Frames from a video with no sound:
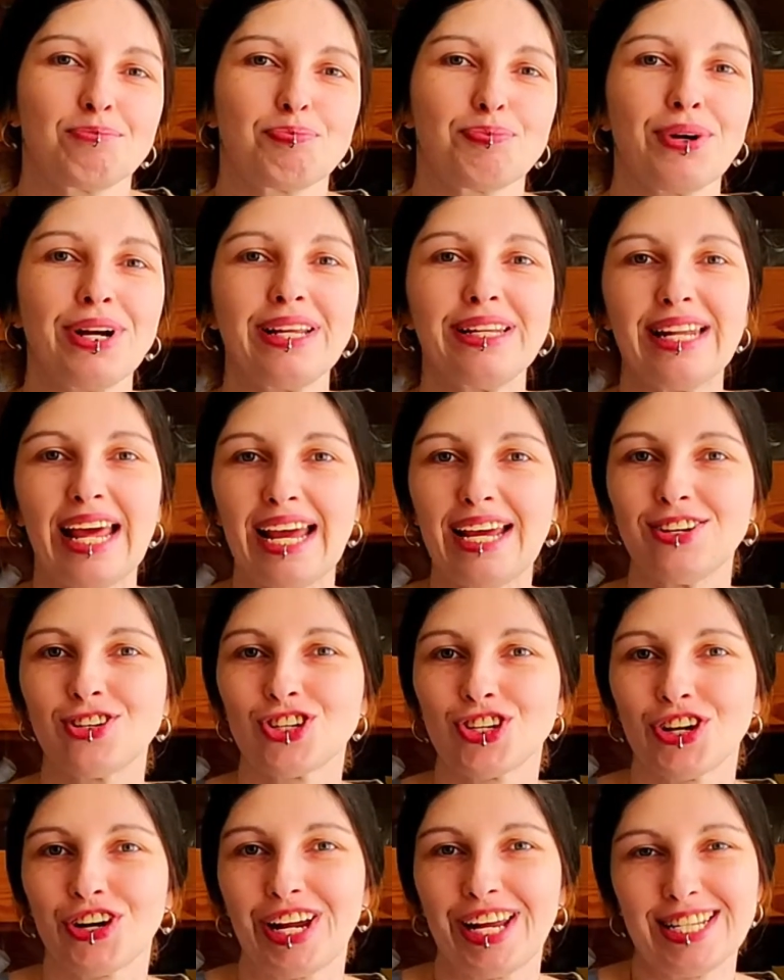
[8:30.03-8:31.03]
bring
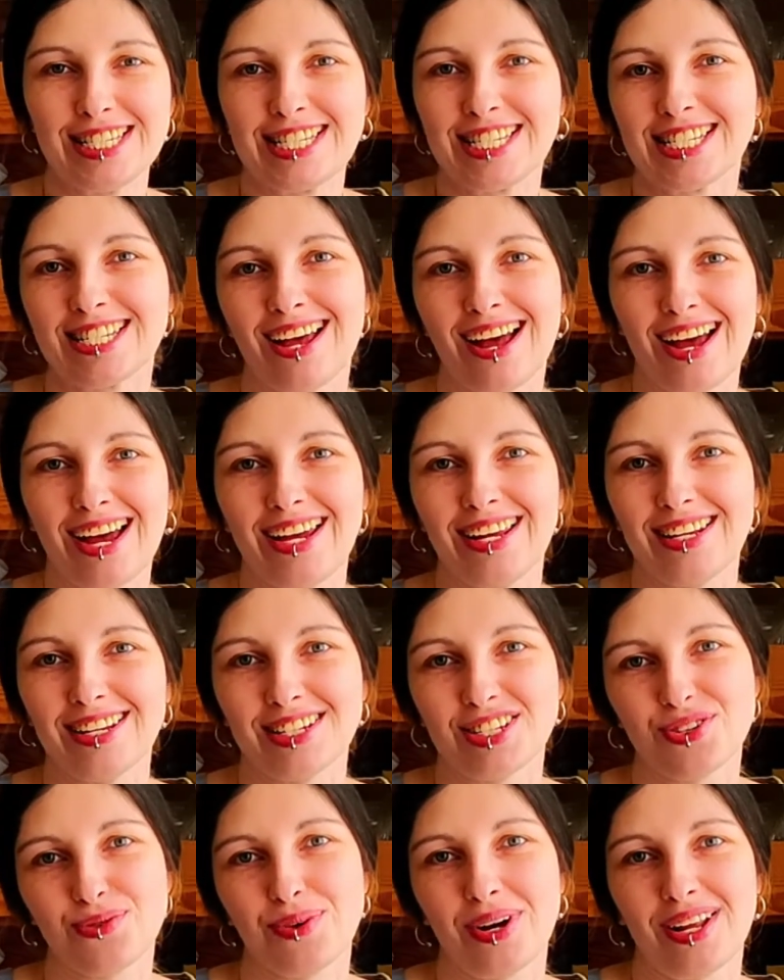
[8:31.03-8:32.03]
nature inside
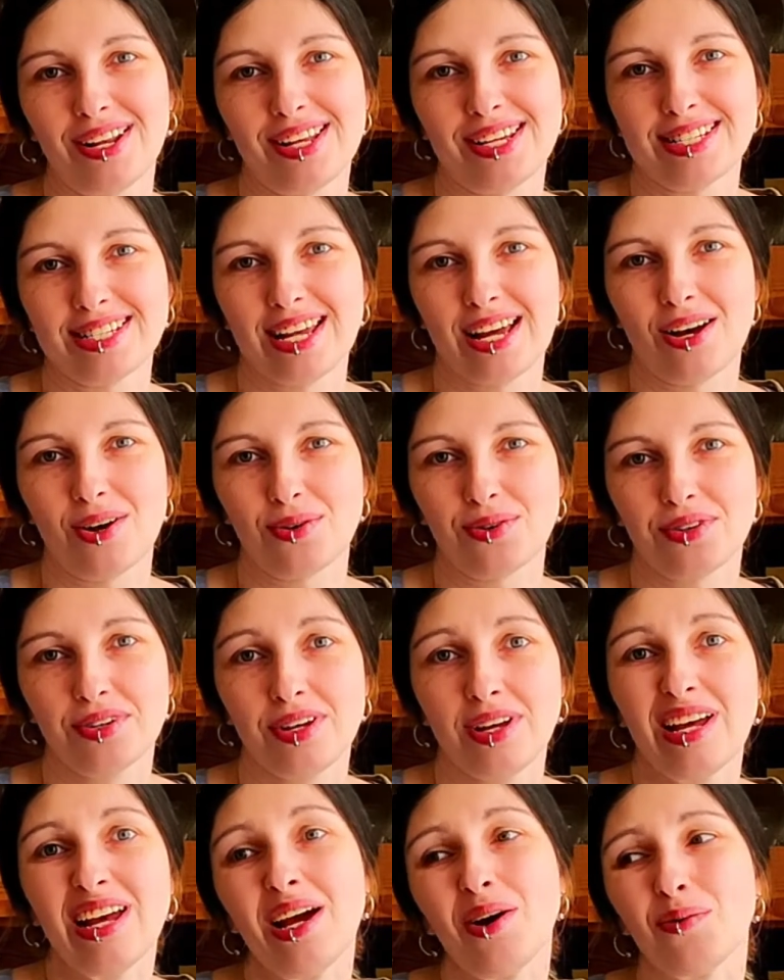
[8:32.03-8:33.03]
as well as out.
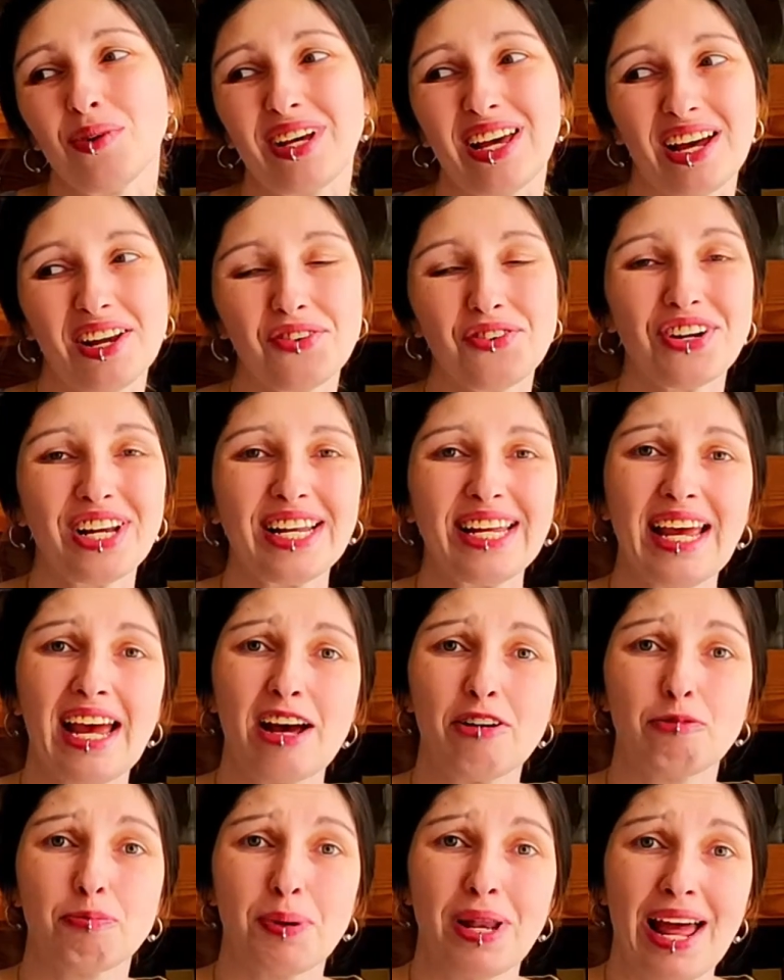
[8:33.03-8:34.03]
We can't really
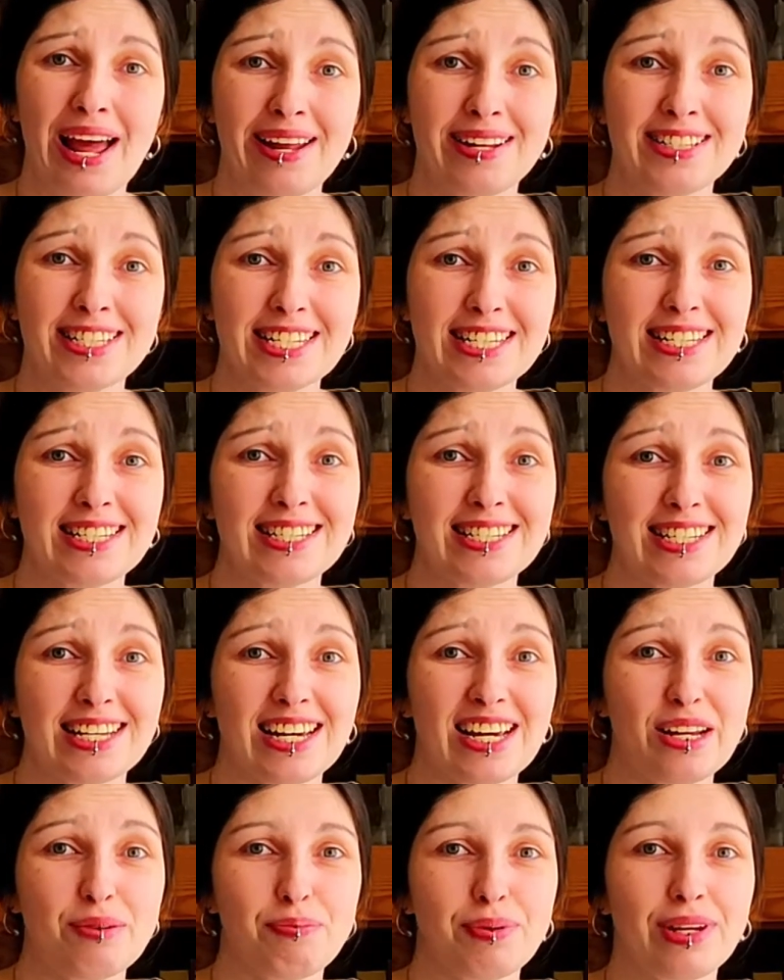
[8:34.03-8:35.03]
have plants
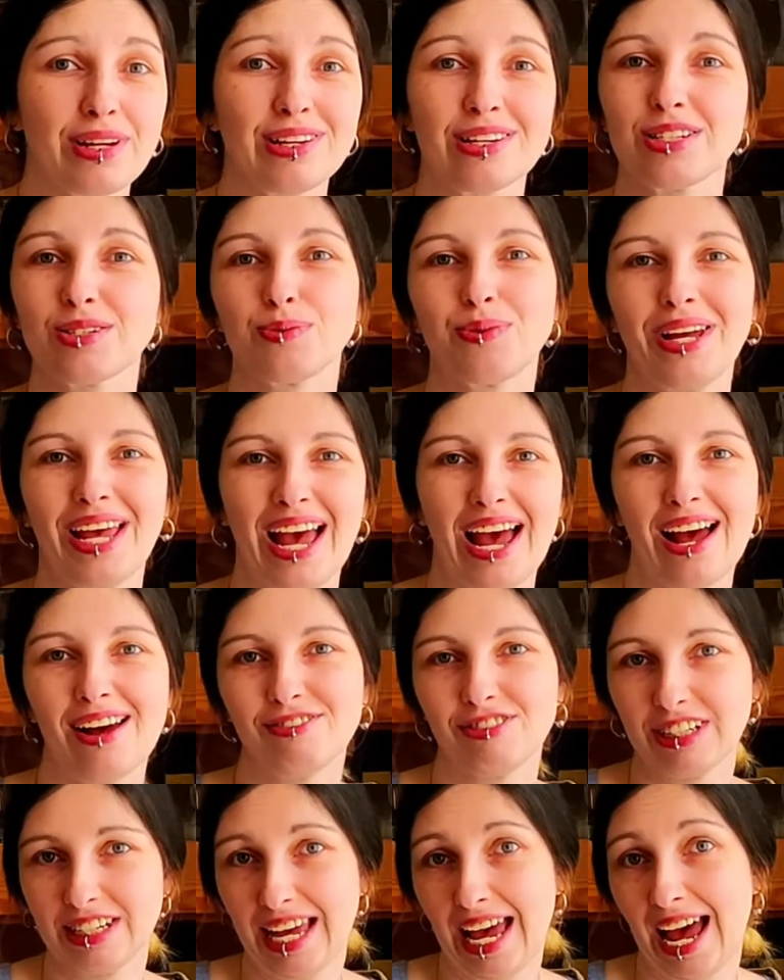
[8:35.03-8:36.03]
inside because we
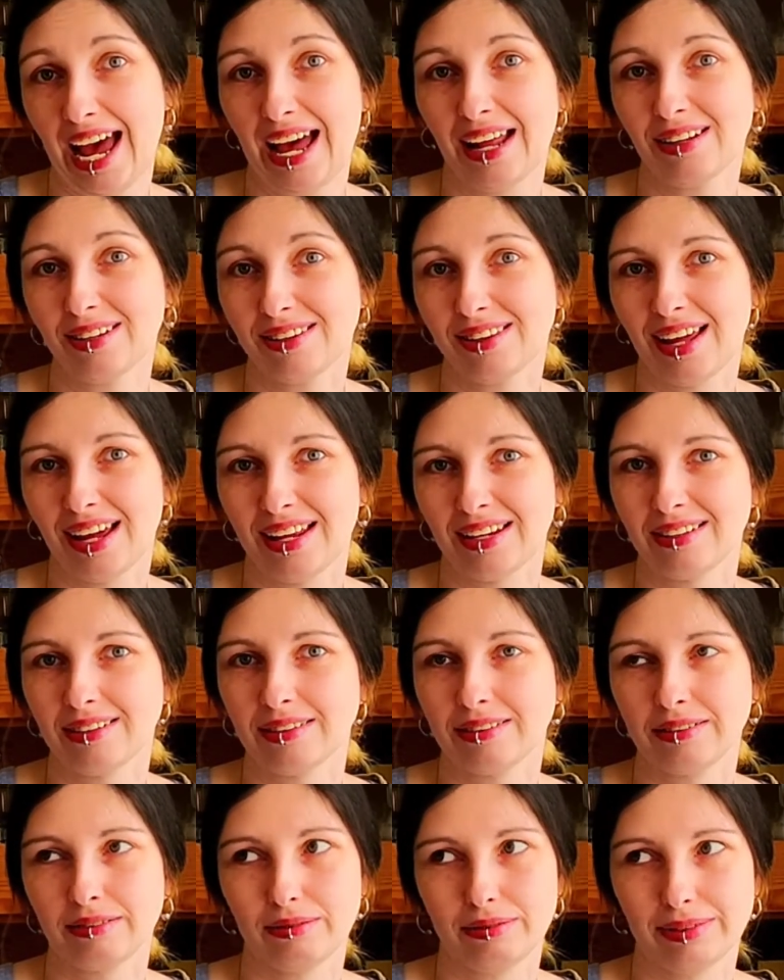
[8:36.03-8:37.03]
have a cat that
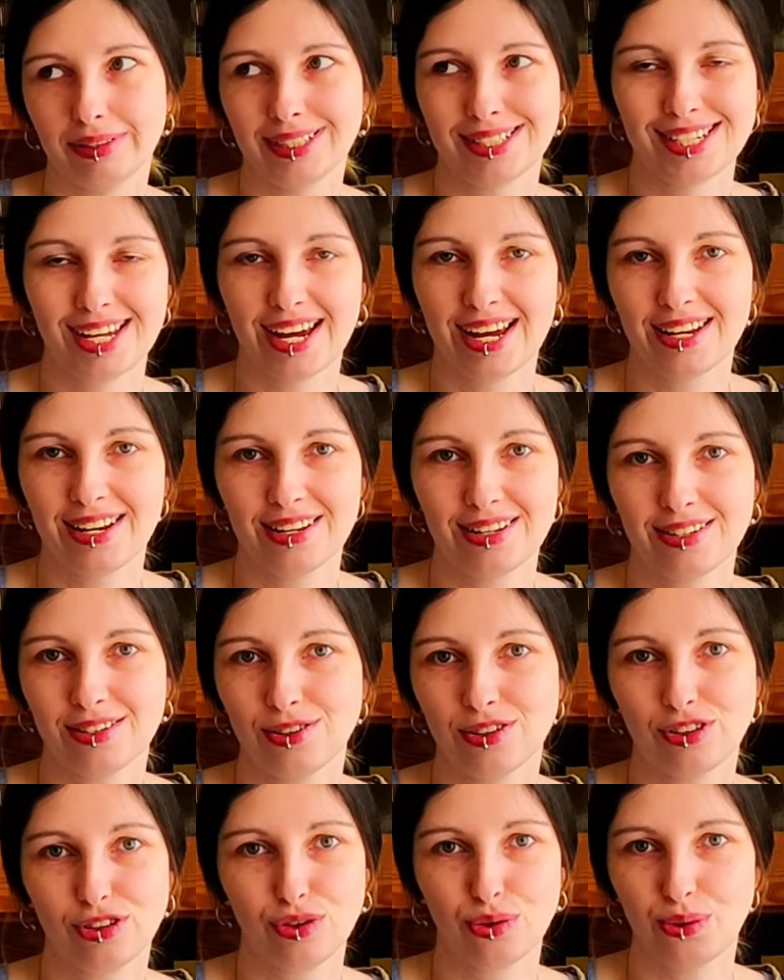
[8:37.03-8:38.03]
decided
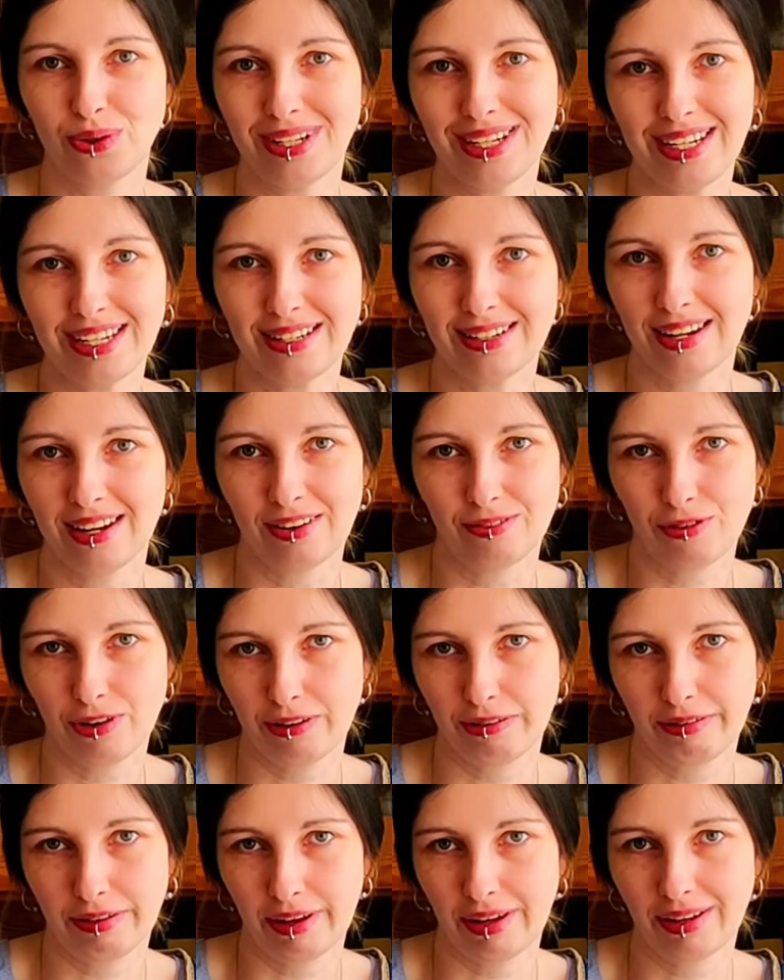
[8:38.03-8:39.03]
to eat
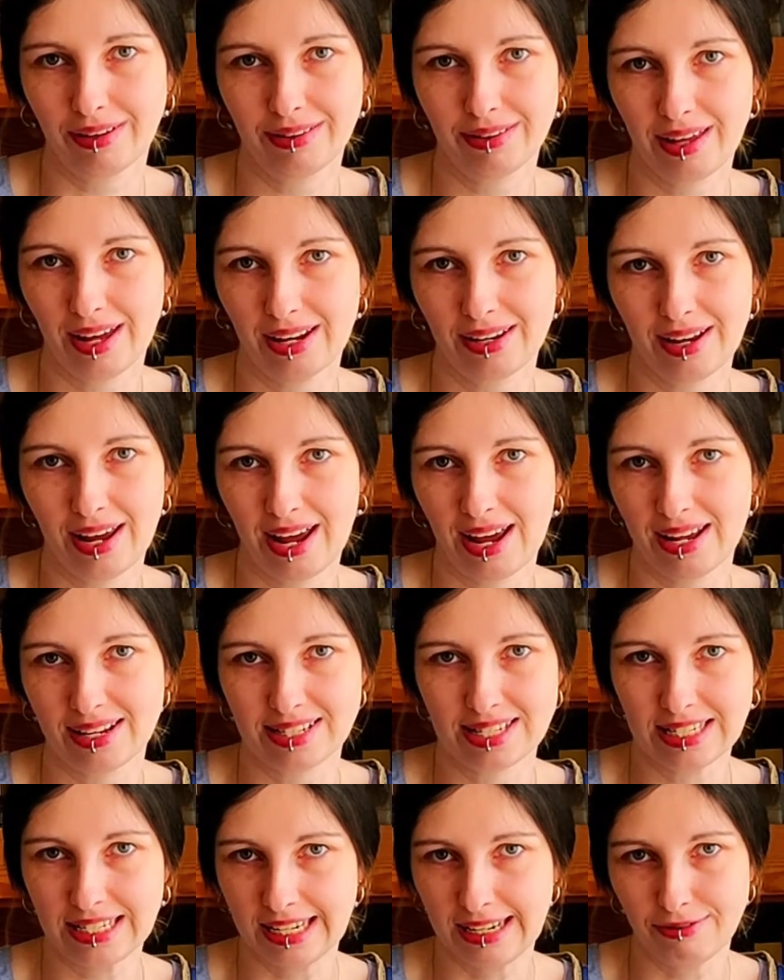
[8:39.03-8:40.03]
everything that
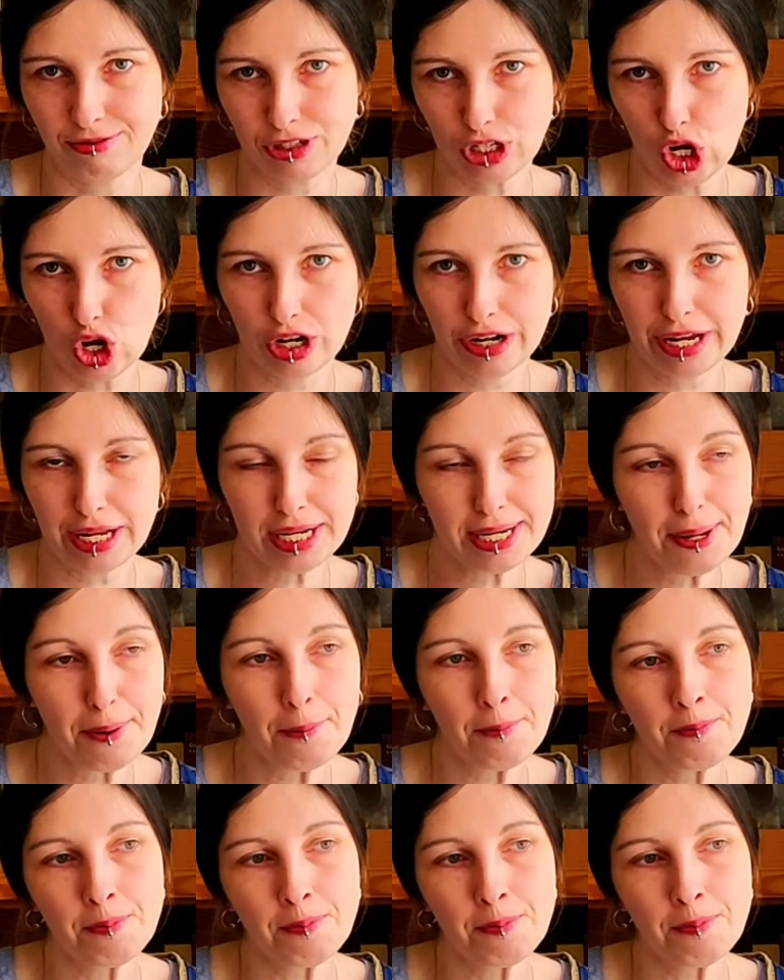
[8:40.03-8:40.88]
has leaves on it.